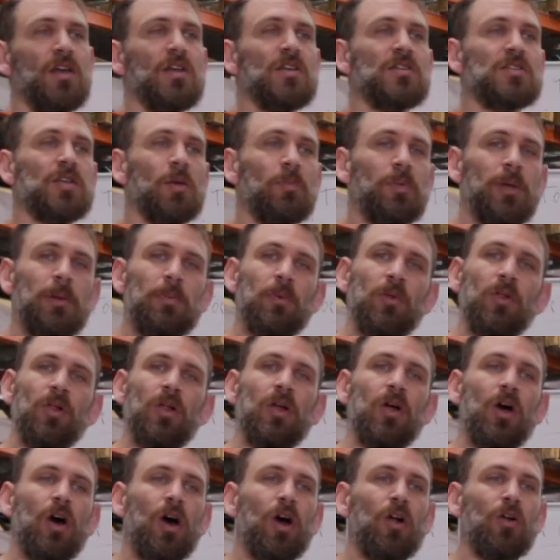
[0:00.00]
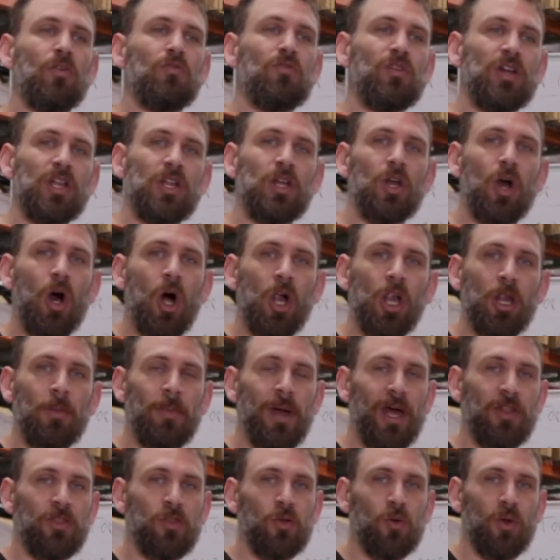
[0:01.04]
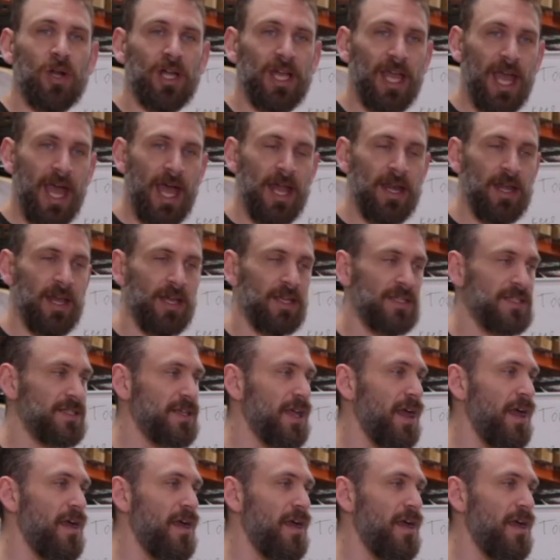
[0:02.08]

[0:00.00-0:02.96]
Some people are really all about the organics,